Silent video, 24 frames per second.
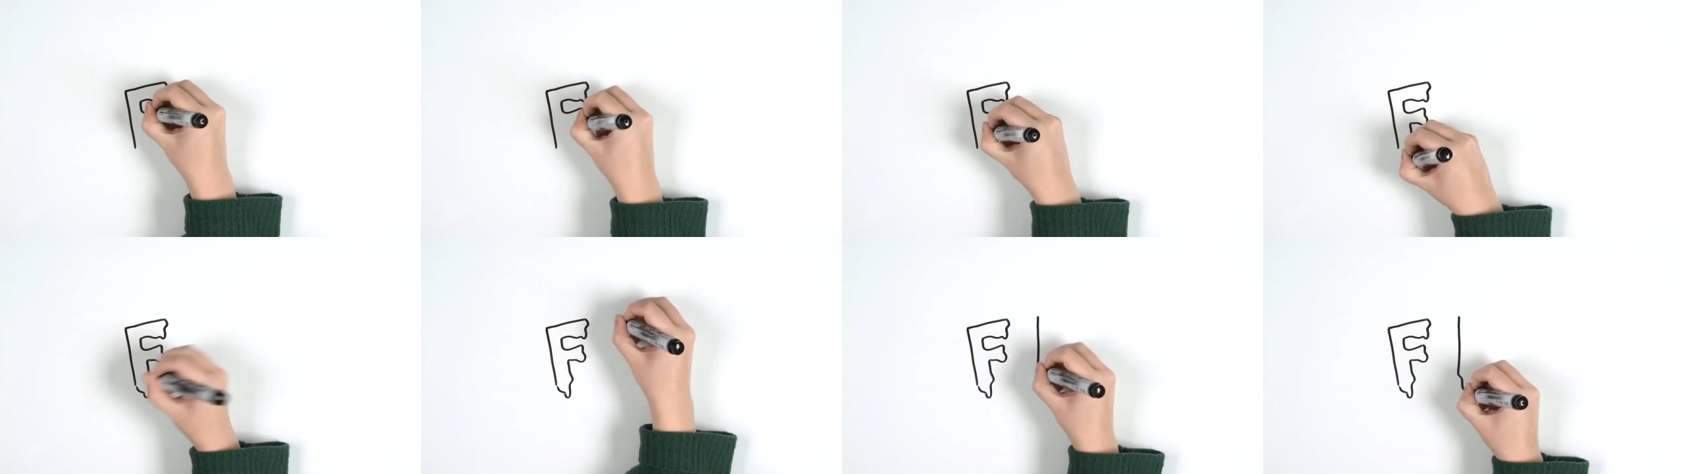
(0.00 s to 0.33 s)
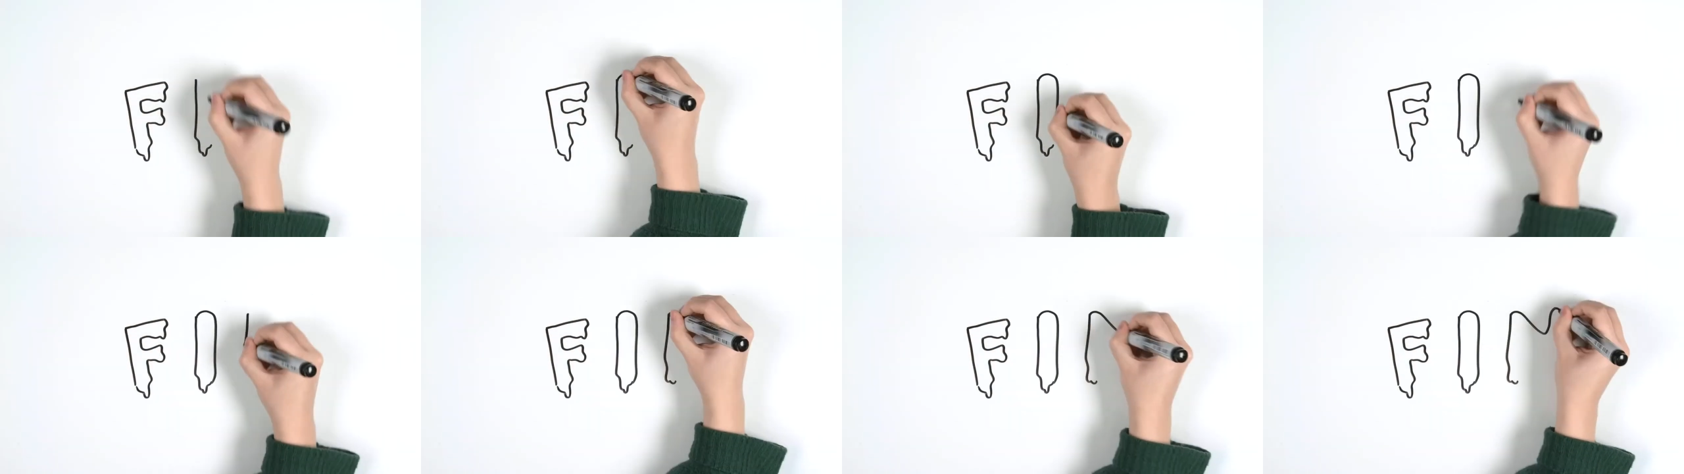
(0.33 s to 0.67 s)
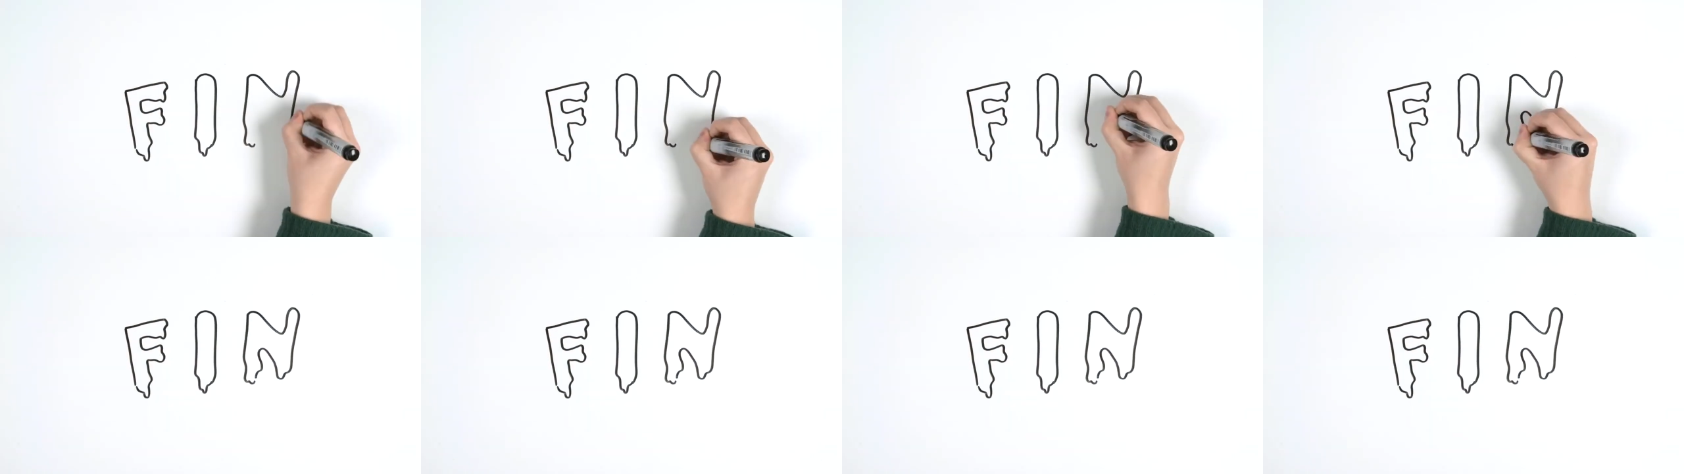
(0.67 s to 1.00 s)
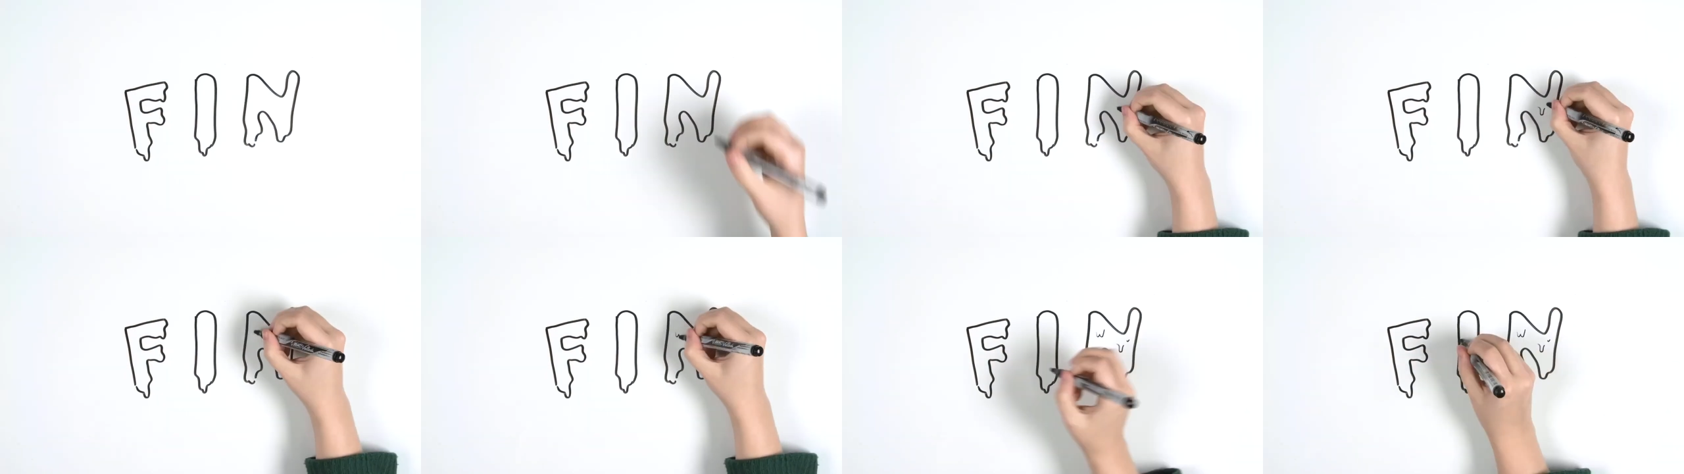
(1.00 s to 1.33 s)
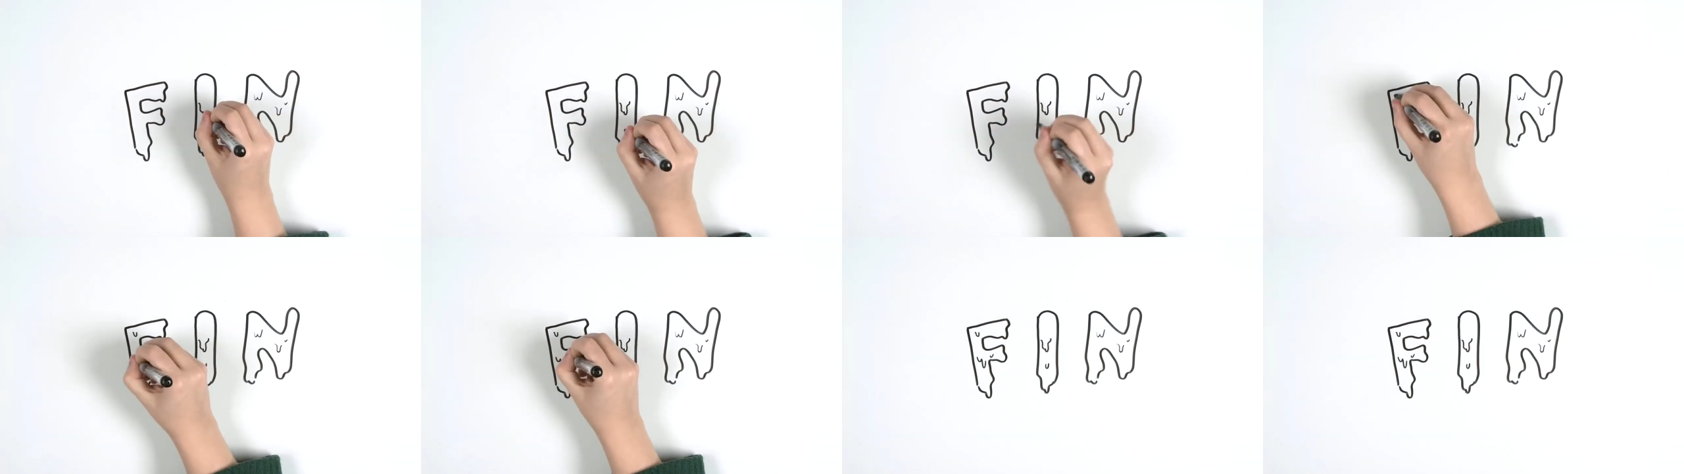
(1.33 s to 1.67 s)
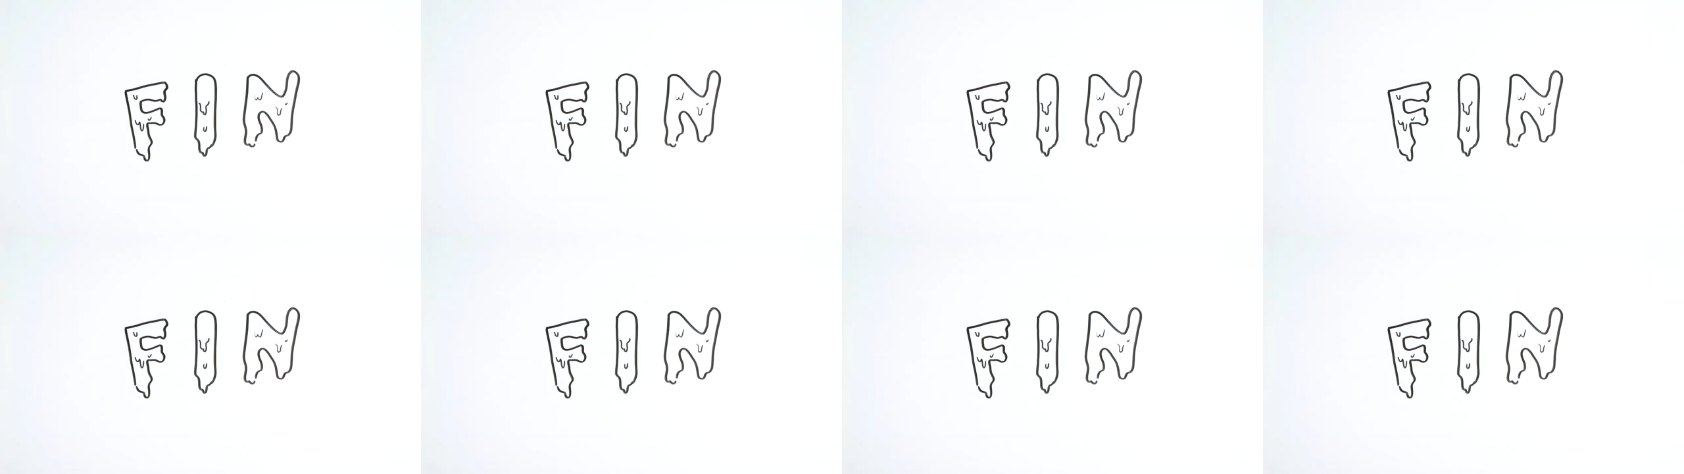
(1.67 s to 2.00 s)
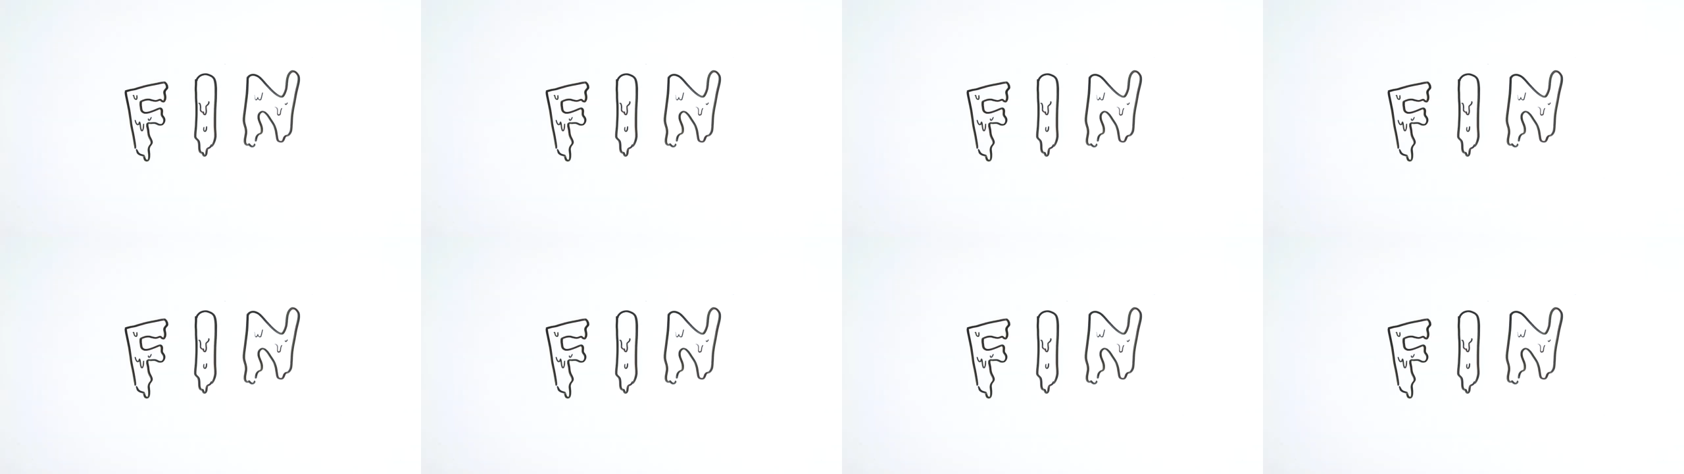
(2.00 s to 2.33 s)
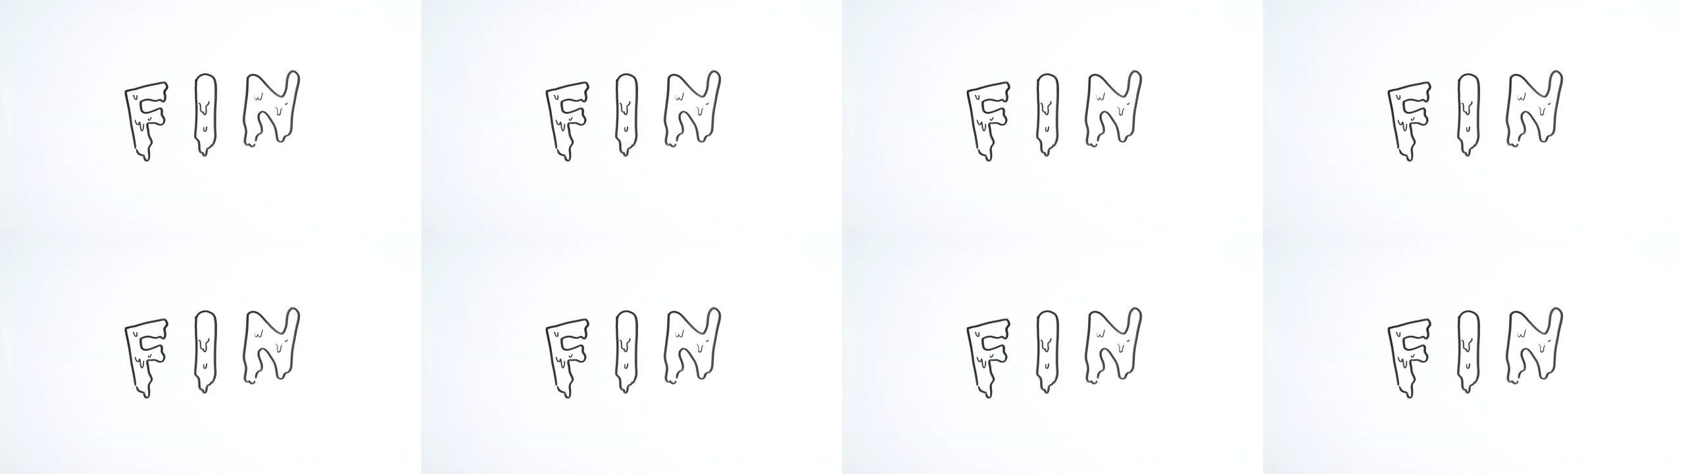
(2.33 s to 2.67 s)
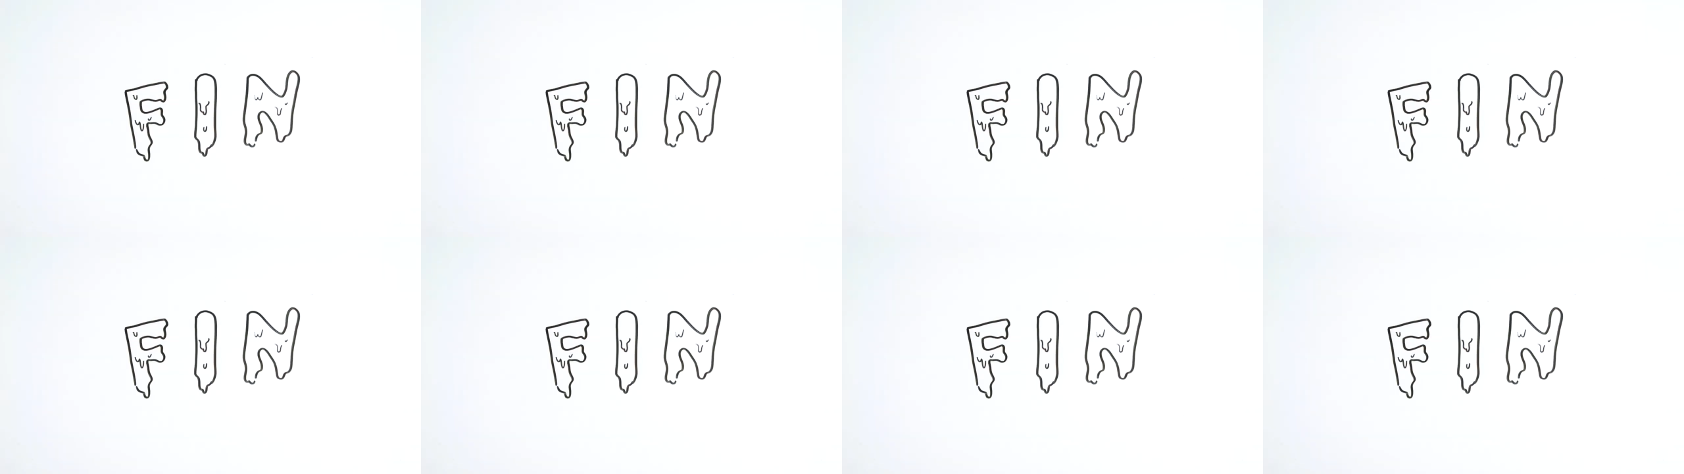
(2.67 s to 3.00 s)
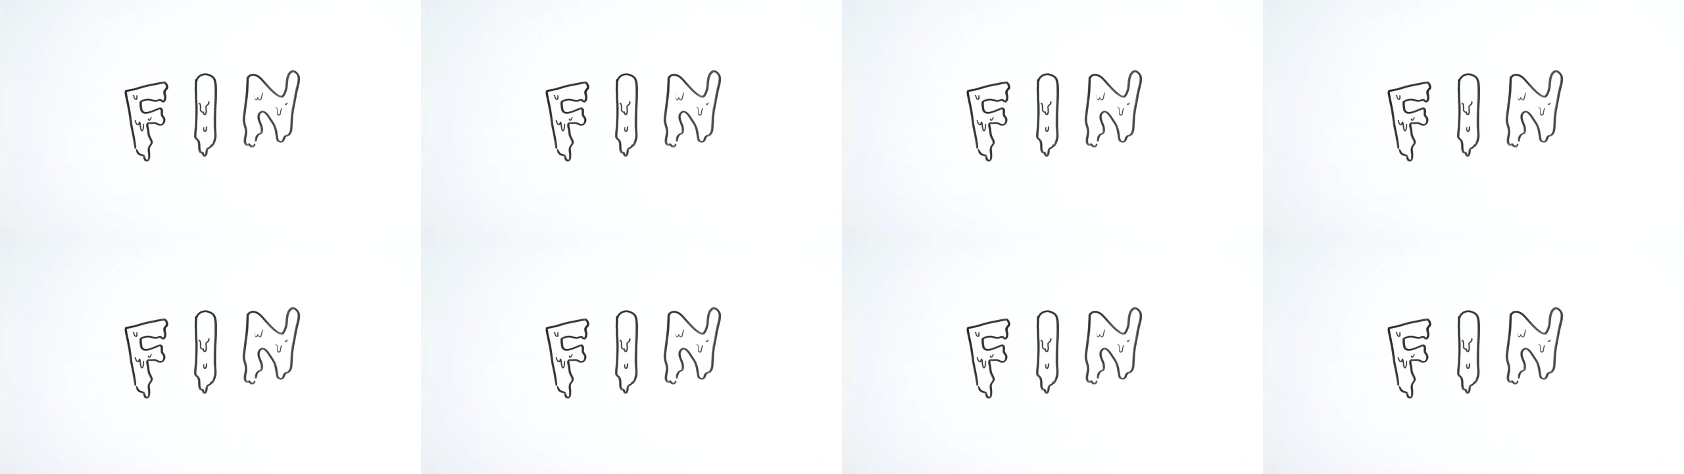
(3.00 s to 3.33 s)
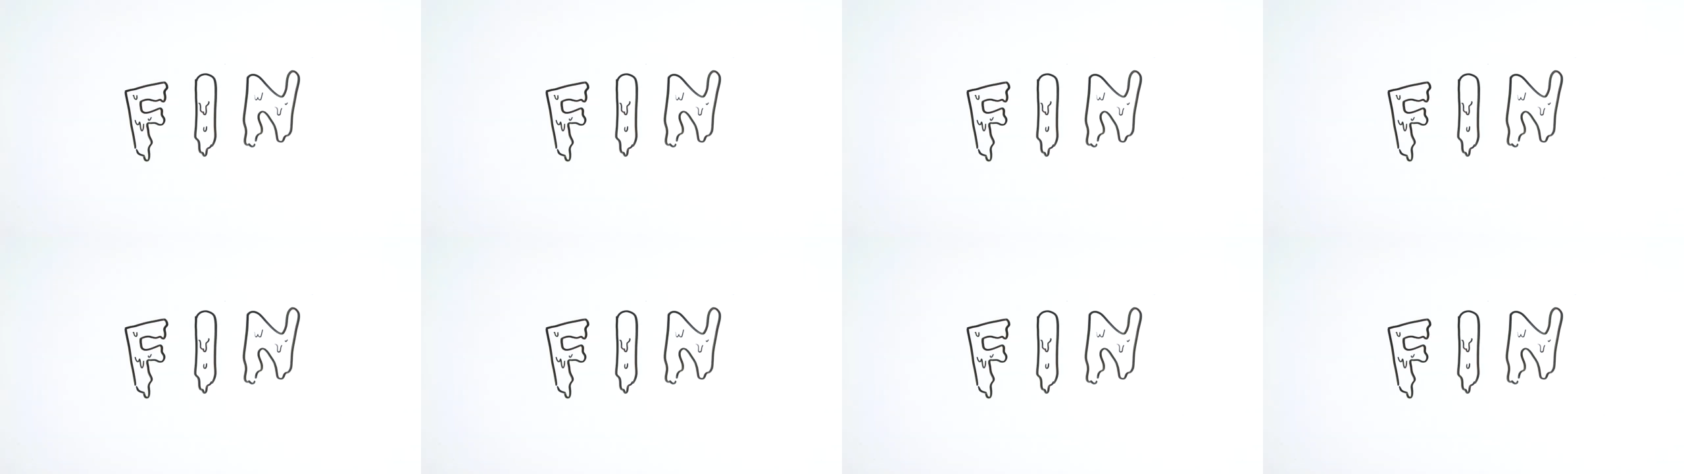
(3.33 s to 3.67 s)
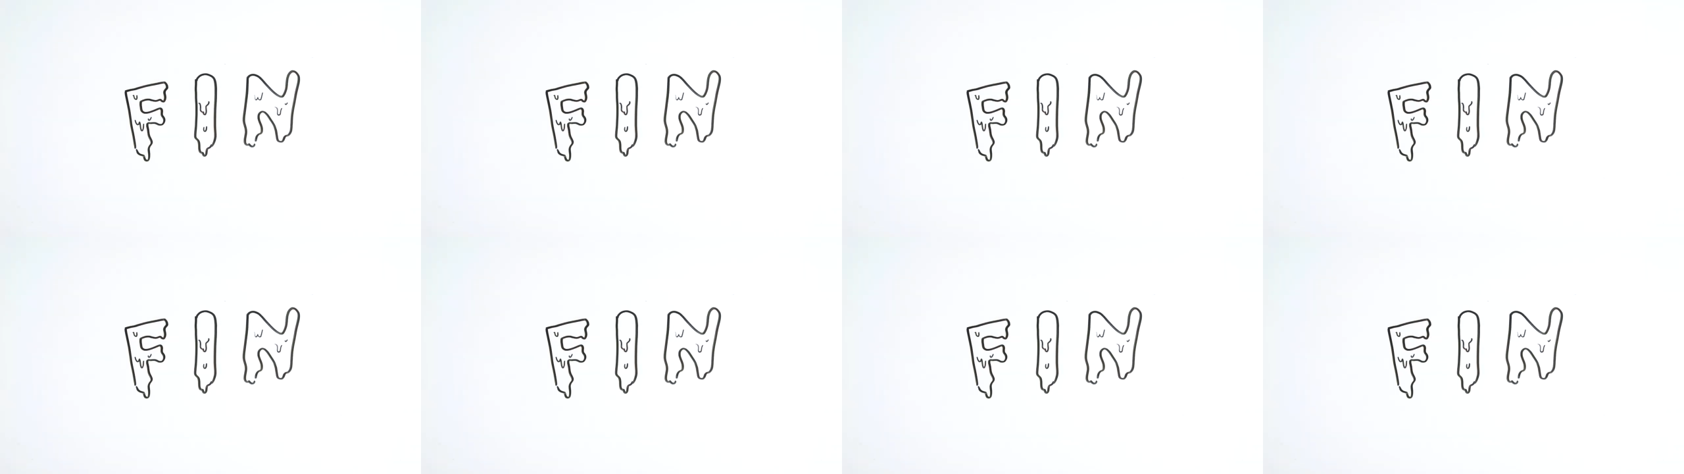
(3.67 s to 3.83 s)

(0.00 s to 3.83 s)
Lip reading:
Nobody's mouth can be seen.